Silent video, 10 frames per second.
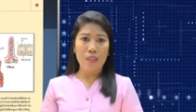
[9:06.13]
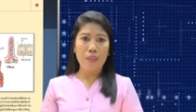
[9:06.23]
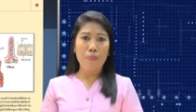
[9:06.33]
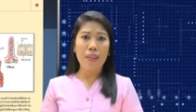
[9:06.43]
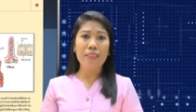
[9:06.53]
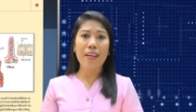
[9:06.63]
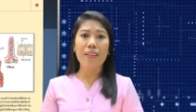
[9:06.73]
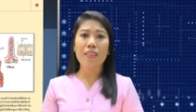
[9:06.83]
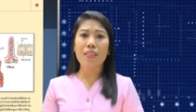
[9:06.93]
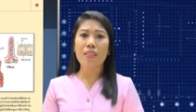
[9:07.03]
The blood
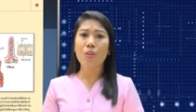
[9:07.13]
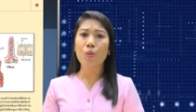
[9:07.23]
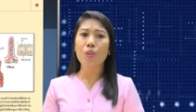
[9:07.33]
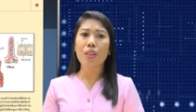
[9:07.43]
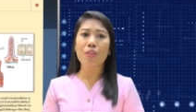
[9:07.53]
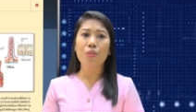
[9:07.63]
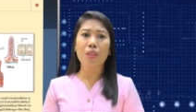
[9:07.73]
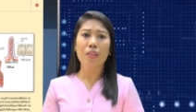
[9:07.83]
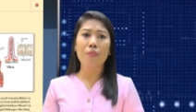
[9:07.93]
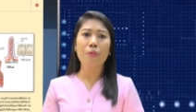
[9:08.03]
carries these nutrients to
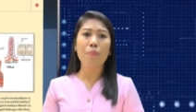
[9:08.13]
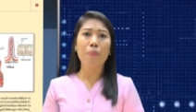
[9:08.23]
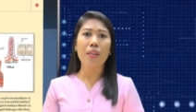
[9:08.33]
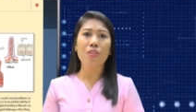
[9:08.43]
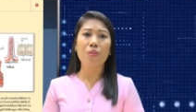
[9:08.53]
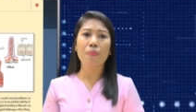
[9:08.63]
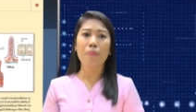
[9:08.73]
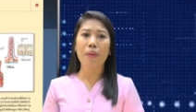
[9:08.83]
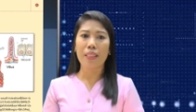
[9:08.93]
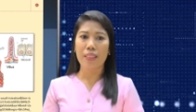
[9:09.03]
the different parts of
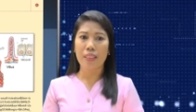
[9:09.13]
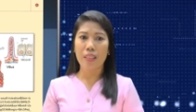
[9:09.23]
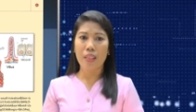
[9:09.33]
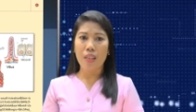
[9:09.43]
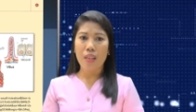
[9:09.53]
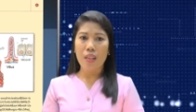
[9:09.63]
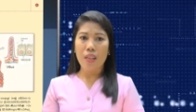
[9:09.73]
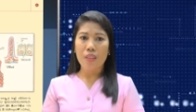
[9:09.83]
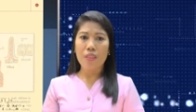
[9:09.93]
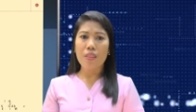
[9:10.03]
the body.
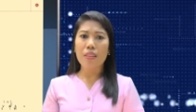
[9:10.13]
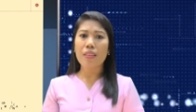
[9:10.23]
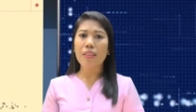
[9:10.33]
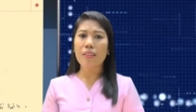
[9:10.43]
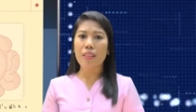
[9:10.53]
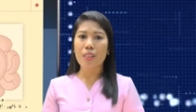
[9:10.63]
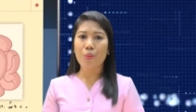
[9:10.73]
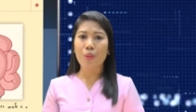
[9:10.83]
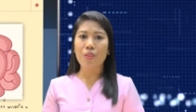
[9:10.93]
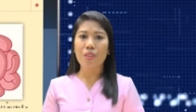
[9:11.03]
Considering
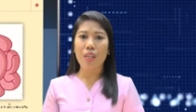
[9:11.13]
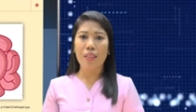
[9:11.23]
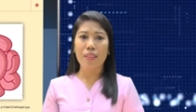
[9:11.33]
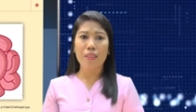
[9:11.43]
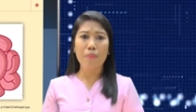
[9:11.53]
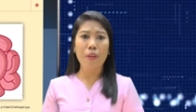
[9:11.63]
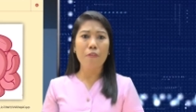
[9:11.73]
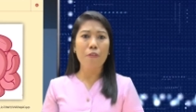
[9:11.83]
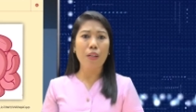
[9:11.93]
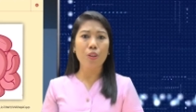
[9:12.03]
this, we could say that the
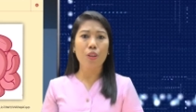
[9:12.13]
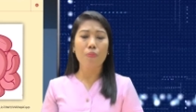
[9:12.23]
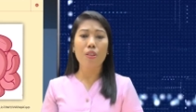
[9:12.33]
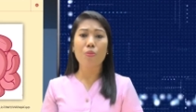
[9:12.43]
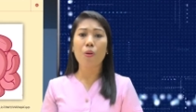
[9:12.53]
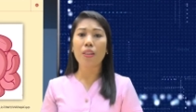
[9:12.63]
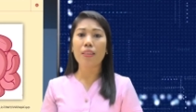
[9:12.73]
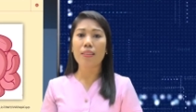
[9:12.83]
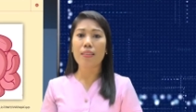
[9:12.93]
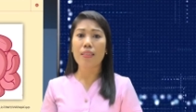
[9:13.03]
main function of the small
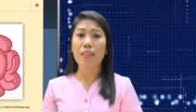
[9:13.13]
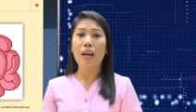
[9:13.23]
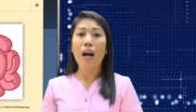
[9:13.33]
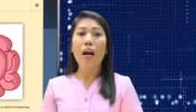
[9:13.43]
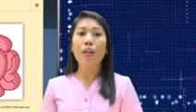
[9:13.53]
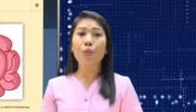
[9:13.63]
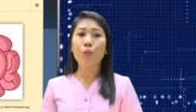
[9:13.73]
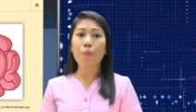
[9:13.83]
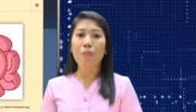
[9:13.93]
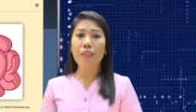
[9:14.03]
intestine are to
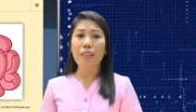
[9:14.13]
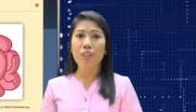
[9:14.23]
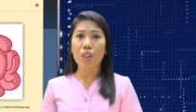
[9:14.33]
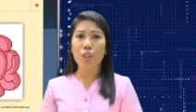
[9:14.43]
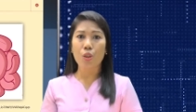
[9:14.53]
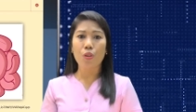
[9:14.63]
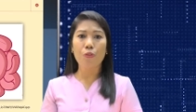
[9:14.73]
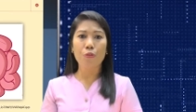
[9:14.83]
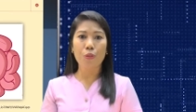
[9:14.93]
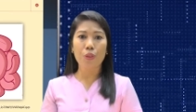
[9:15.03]
complete digestion
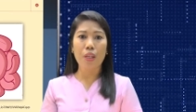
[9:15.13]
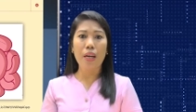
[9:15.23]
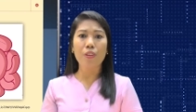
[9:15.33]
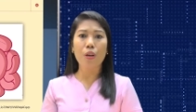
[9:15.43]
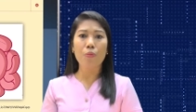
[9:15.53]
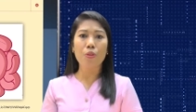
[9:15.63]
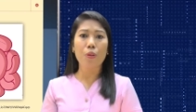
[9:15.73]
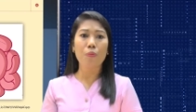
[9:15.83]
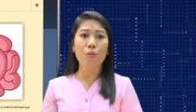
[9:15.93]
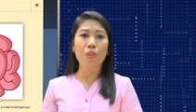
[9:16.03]
of food and to
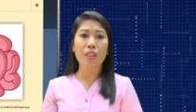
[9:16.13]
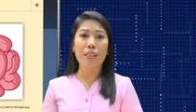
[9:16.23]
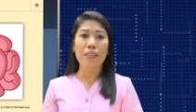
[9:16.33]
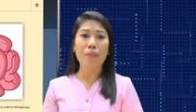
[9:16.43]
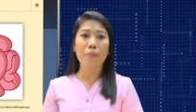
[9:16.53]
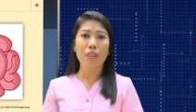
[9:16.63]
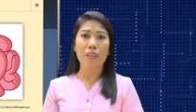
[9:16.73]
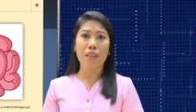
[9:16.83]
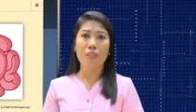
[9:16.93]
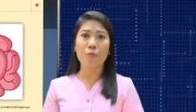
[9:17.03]
absorb nutrients and
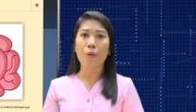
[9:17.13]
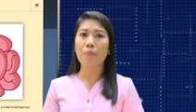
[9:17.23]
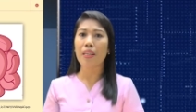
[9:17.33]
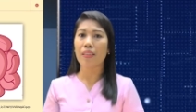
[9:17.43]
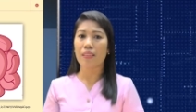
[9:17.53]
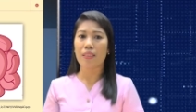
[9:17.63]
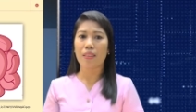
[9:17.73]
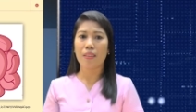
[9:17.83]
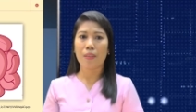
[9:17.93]
minerals from it.